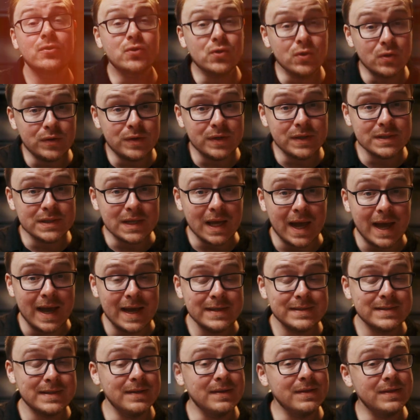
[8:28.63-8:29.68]
truth is,
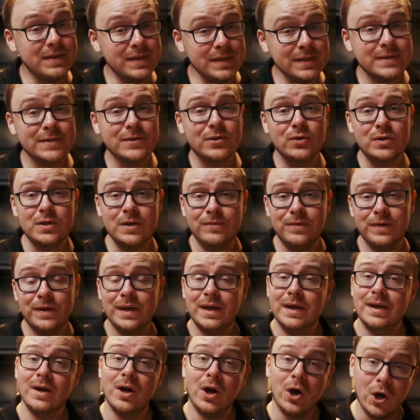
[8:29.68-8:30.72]
guys, this
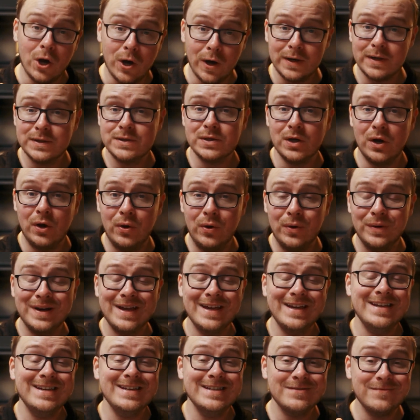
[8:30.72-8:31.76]
certificate on its own
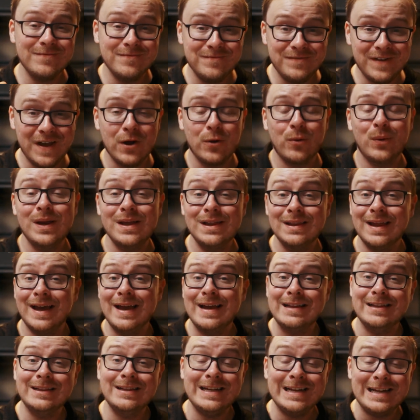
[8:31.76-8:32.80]
is very
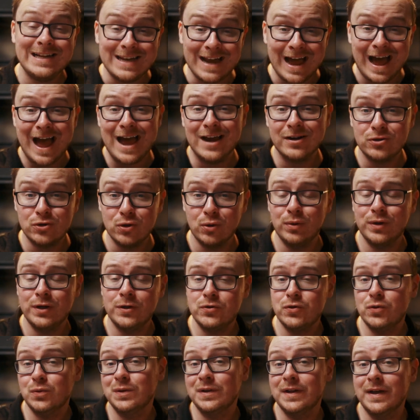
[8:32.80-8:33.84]
likely not going
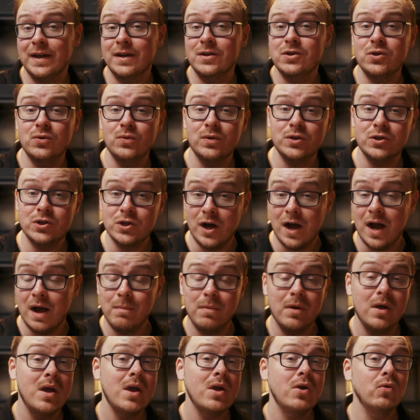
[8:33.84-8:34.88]
to land you a job.
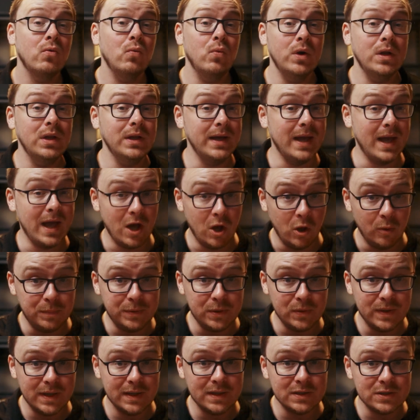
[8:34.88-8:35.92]
Will it help
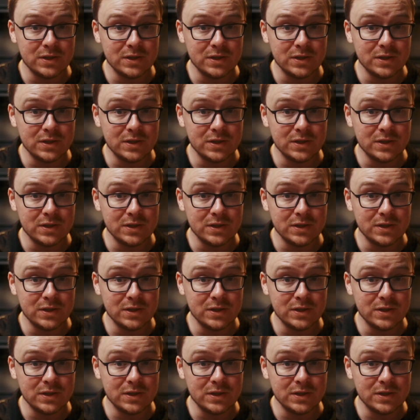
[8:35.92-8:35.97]
you get